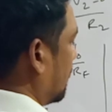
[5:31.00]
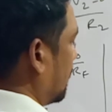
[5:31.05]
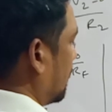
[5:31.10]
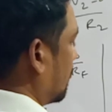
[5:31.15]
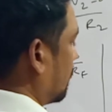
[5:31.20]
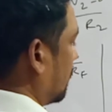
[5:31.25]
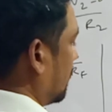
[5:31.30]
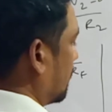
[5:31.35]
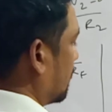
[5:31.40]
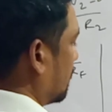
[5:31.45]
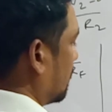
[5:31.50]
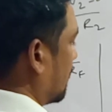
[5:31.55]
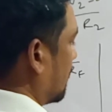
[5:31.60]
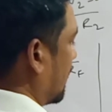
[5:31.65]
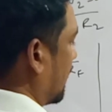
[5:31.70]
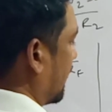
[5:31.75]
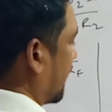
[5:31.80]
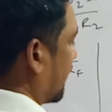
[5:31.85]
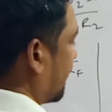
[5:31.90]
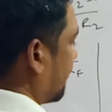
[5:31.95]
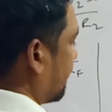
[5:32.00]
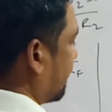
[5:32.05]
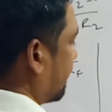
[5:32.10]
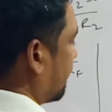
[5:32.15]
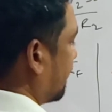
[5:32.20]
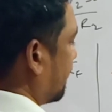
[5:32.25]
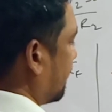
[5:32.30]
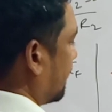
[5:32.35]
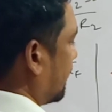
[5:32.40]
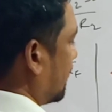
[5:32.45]
equal to RF
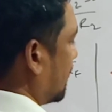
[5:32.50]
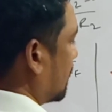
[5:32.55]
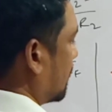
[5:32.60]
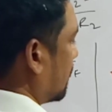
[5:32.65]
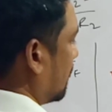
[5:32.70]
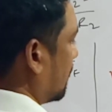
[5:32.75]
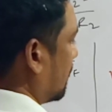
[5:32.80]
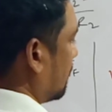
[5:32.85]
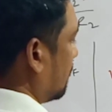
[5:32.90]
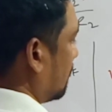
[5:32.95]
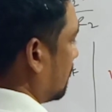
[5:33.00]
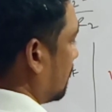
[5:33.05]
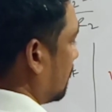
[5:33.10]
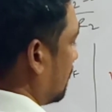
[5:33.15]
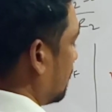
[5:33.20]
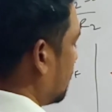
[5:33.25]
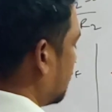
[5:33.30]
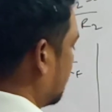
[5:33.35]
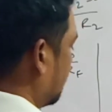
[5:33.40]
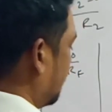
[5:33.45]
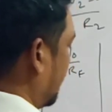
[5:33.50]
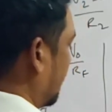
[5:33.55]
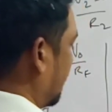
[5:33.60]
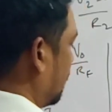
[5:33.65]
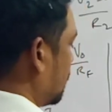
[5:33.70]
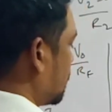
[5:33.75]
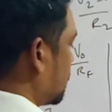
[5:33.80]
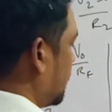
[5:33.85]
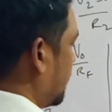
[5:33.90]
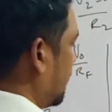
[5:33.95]
equal to all the
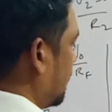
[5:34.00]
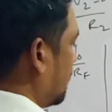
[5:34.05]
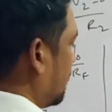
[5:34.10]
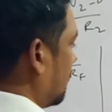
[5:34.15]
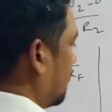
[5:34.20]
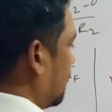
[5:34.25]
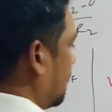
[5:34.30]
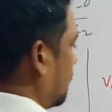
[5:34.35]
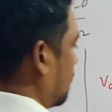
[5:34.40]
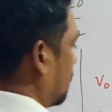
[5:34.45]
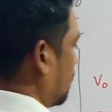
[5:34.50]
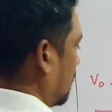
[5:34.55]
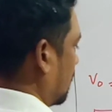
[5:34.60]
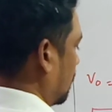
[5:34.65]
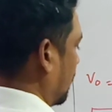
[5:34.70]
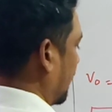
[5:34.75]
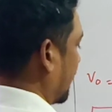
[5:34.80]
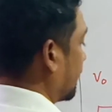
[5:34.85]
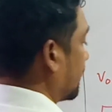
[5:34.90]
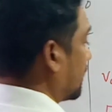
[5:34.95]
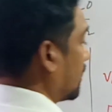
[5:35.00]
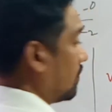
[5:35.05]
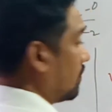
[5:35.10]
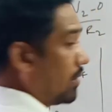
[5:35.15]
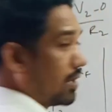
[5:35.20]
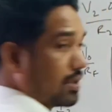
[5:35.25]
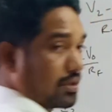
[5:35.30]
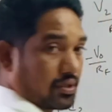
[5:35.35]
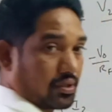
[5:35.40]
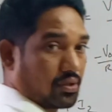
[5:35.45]
values being equal, 1k
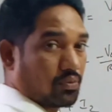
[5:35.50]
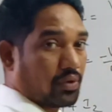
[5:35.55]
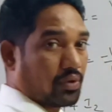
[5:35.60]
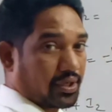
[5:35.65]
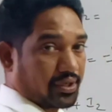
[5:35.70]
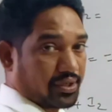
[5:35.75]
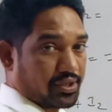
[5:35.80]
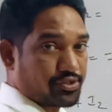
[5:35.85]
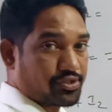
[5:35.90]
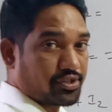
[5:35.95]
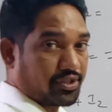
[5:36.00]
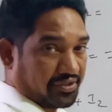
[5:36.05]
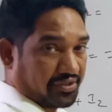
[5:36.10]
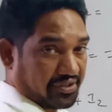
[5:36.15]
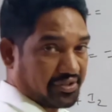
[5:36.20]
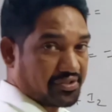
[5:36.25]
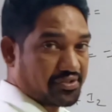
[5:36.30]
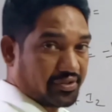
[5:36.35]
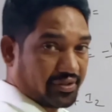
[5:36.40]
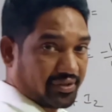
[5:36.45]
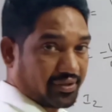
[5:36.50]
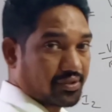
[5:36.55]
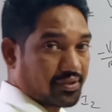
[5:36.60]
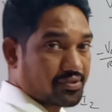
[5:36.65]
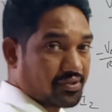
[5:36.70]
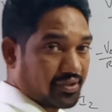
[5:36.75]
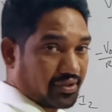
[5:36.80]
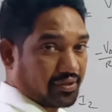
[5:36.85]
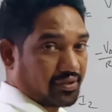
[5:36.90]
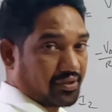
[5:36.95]
1k 1k 10k 10k
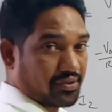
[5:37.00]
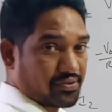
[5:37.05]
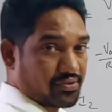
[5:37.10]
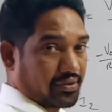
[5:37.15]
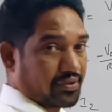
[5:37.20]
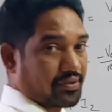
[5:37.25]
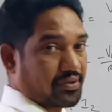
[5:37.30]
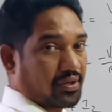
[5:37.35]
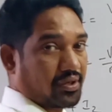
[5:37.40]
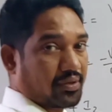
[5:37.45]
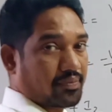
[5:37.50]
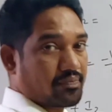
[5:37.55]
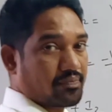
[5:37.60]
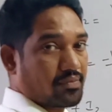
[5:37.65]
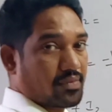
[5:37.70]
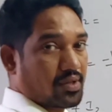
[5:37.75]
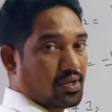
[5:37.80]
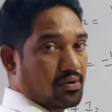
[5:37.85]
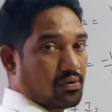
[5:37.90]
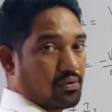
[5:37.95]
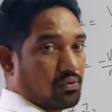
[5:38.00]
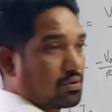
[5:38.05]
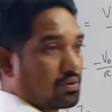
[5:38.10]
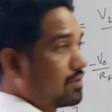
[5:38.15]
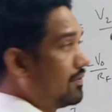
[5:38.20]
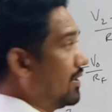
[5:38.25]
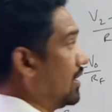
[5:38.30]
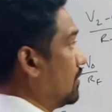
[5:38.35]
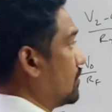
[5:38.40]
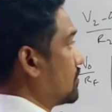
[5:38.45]
10k etc, all the
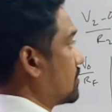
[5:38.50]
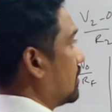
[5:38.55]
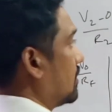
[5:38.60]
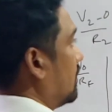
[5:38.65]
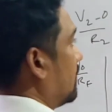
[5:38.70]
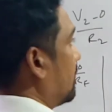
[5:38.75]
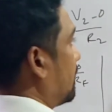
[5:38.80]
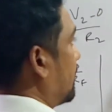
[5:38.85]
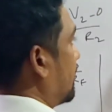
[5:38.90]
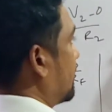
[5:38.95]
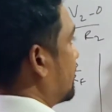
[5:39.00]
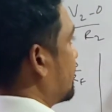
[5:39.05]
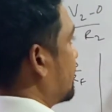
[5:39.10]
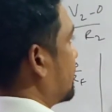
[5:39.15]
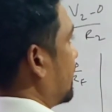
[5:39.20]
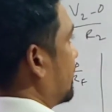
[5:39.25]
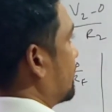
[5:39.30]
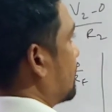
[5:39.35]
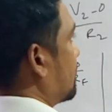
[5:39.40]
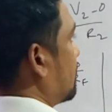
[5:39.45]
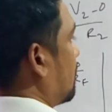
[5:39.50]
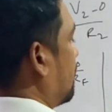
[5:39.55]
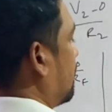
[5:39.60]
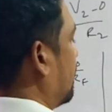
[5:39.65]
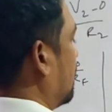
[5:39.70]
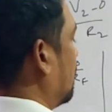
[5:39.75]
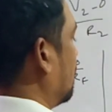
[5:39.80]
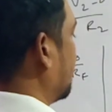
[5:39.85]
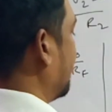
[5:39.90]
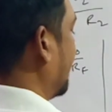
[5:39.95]
values, the resistances of
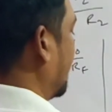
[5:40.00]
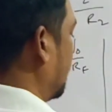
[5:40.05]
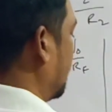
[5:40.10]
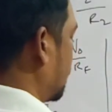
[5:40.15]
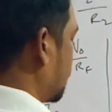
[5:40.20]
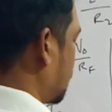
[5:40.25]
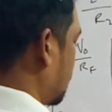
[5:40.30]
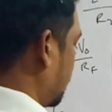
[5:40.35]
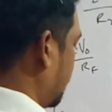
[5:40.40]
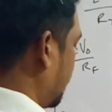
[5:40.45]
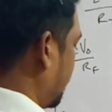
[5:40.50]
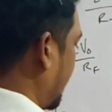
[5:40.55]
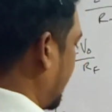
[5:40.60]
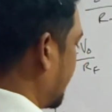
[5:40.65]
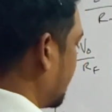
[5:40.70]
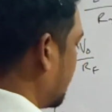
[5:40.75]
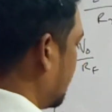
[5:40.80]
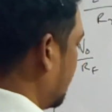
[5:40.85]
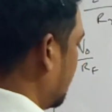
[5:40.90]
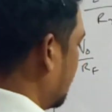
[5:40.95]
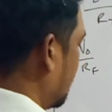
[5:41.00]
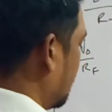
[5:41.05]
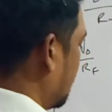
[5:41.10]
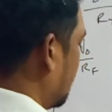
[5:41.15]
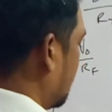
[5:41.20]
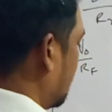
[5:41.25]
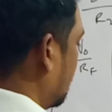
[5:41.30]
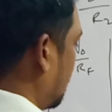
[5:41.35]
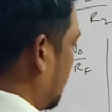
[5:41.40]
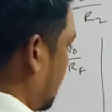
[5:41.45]
all the values. So finally,
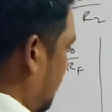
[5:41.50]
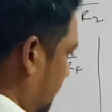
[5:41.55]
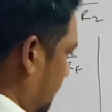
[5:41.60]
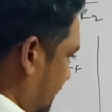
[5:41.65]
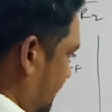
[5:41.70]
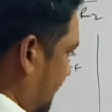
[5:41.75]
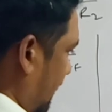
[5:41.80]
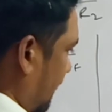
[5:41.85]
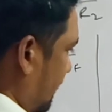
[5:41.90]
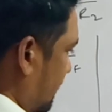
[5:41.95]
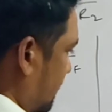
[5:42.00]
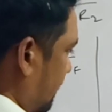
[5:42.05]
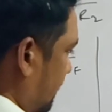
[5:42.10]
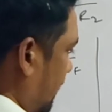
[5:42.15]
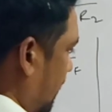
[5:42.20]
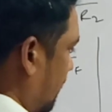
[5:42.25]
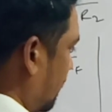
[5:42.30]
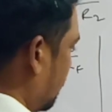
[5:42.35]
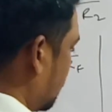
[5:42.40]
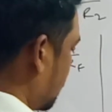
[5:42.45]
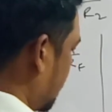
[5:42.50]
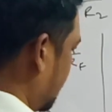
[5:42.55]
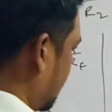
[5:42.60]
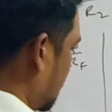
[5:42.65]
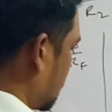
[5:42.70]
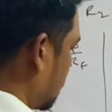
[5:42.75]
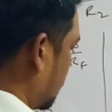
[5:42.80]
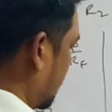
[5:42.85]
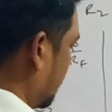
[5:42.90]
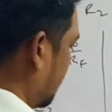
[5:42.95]
in this case, making use of
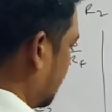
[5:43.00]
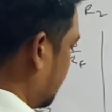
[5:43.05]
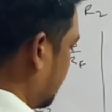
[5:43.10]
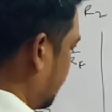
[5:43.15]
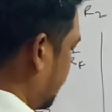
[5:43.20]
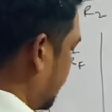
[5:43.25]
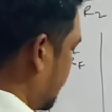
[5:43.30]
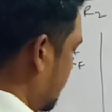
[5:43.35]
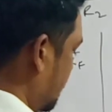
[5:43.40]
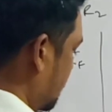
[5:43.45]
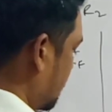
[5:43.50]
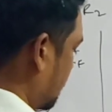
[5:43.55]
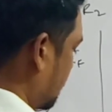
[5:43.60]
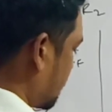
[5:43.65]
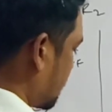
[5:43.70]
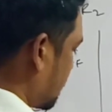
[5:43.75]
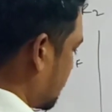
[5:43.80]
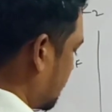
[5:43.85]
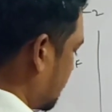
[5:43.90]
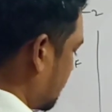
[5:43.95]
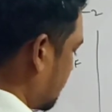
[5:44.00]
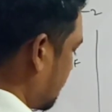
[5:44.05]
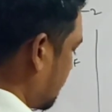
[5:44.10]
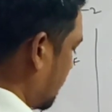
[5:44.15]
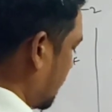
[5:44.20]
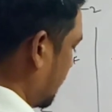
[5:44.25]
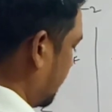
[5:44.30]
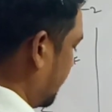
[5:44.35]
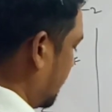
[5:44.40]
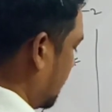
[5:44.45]
this one, V0
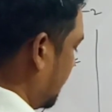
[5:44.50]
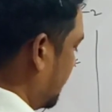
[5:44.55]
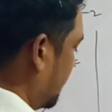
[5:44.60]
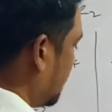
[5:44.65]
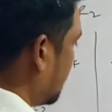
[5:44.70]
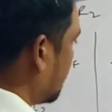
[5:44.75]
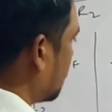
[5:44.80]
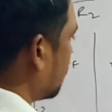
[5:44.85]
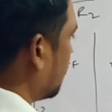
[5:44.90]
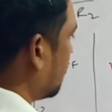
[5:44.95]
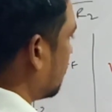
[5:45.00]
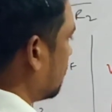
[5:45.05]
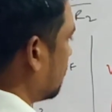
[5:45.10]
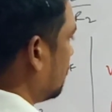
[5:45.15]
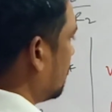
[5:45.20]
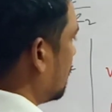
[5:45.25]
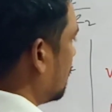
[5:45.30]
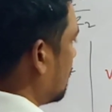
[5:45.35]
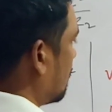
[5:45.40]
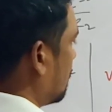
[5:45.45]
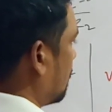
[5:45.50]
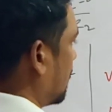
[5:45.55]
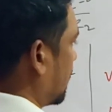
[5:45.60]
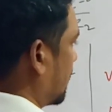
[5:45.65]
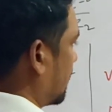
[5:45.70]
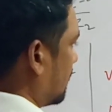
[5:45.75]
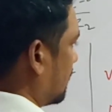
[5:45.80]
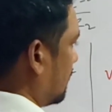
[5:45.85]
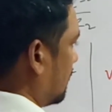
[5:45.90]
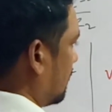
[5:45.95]
will be equal to
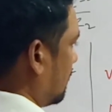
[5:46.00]
what,